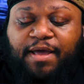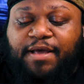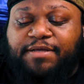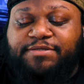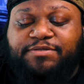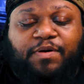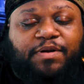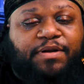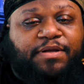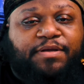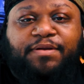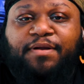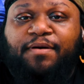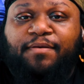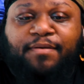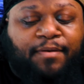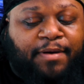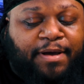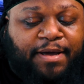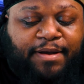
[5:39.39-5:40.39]
It's going to, you
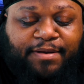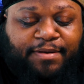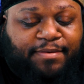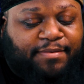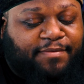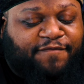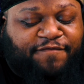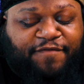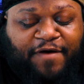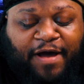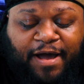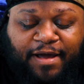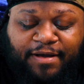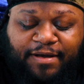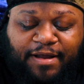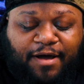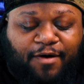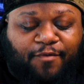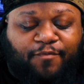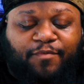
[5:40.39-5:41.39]
know, go ahead and
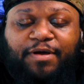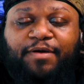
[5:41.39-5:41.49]
find out